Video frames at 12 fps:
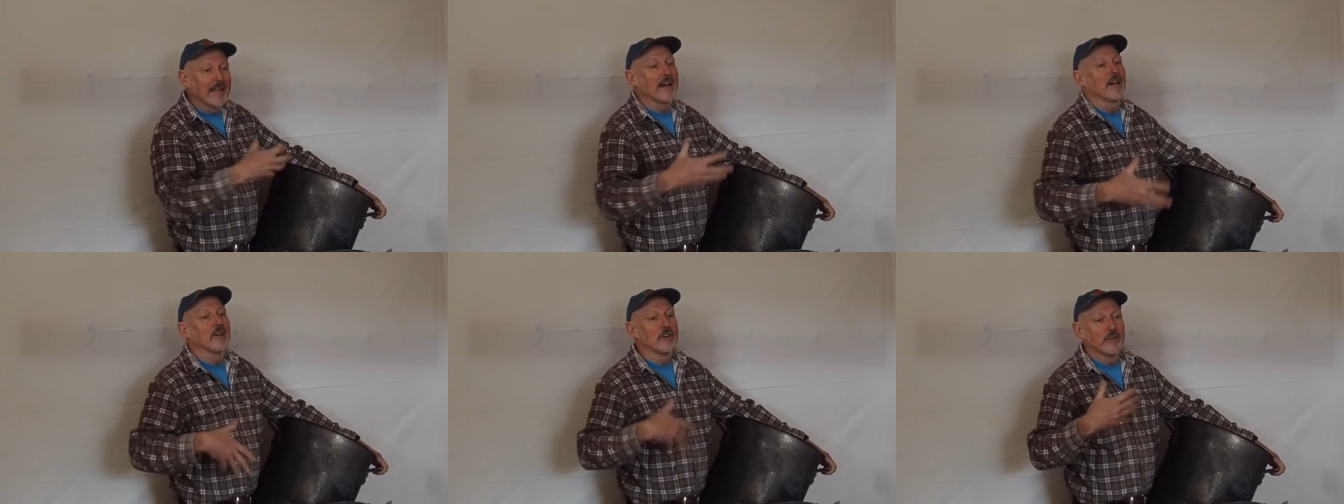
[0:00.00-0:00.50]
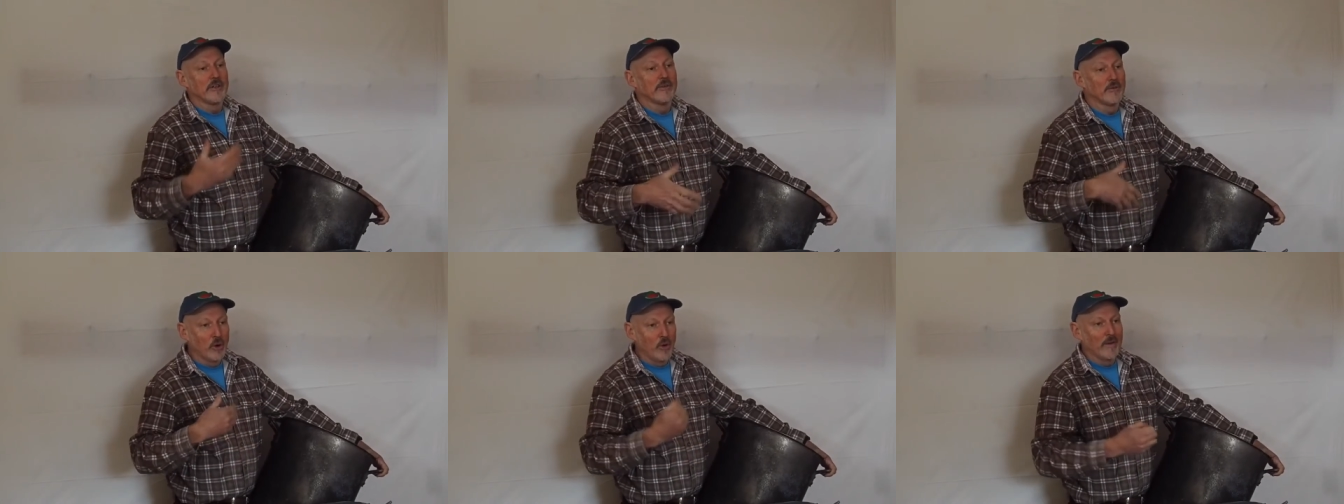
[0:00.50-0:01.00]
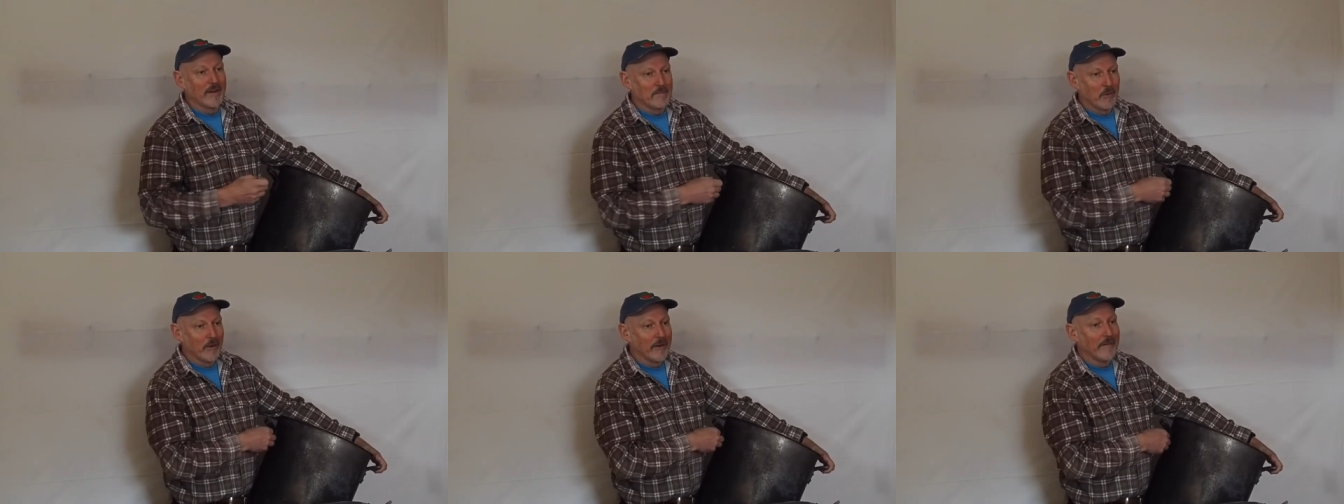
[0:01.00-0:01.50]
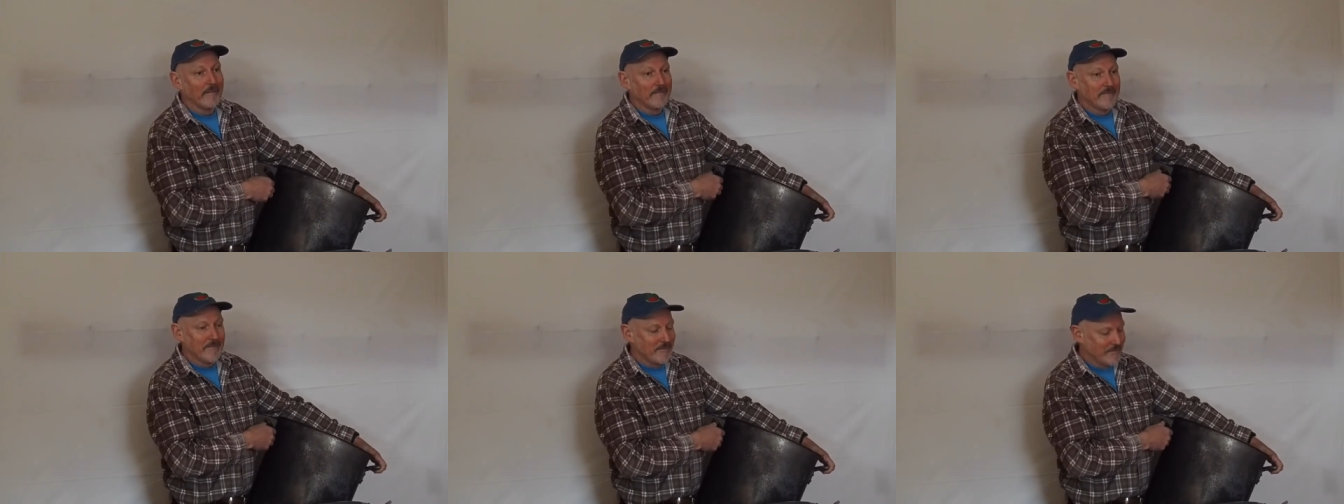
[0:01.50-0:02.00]
get a good rolling boil.
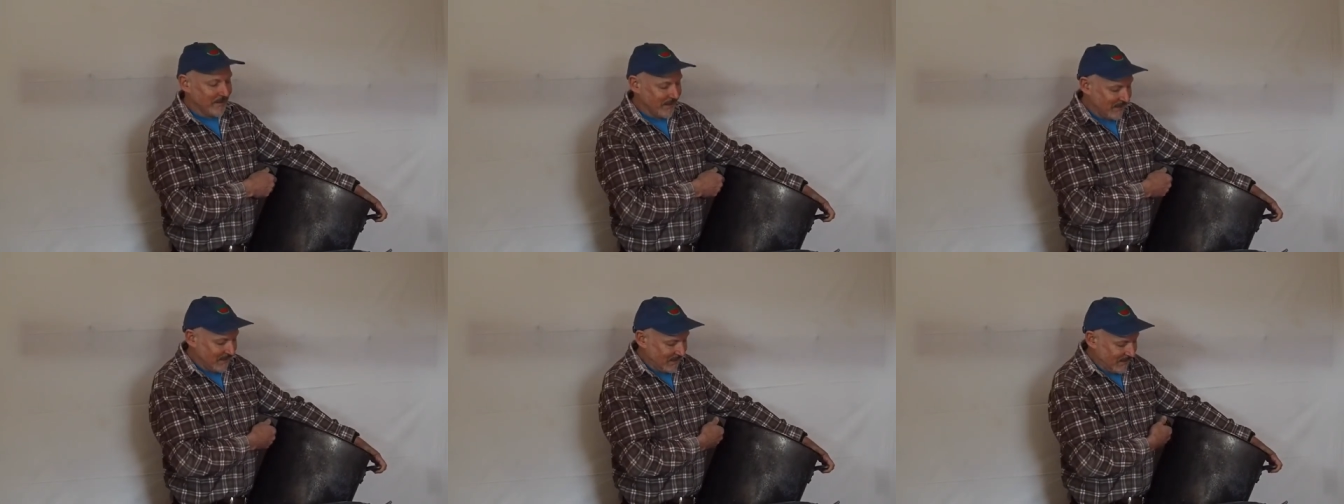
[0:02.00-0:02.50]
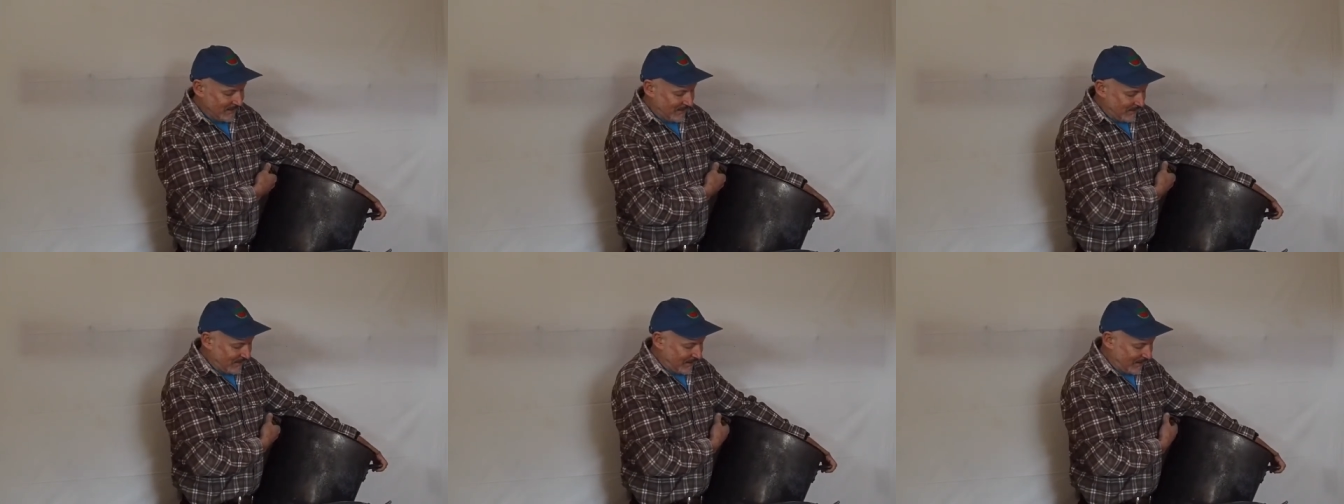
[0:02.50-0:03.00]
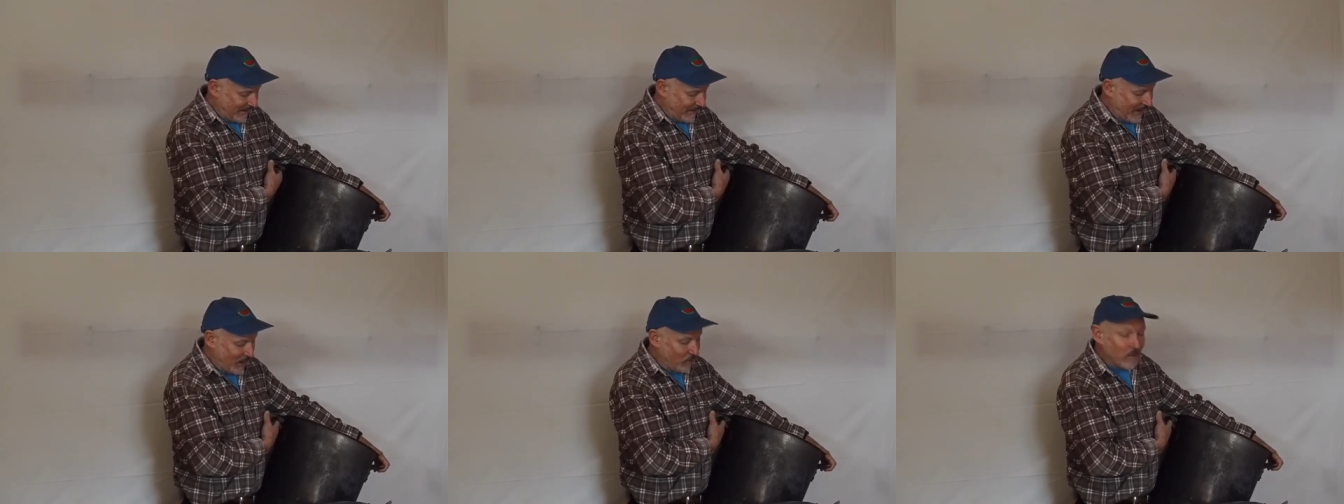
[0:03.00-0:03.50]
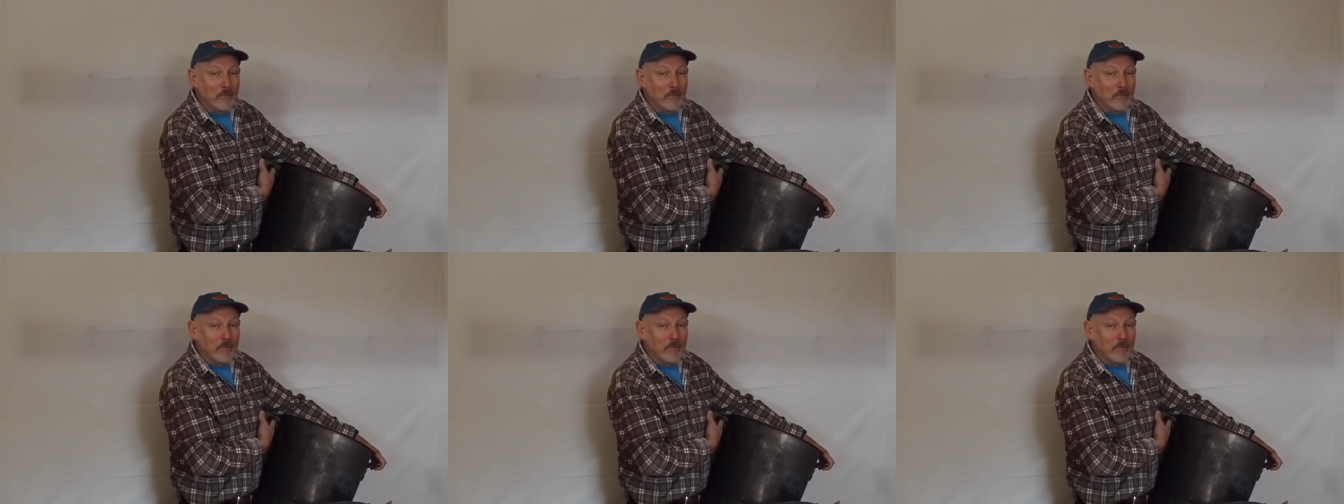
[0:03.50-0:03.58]
And that will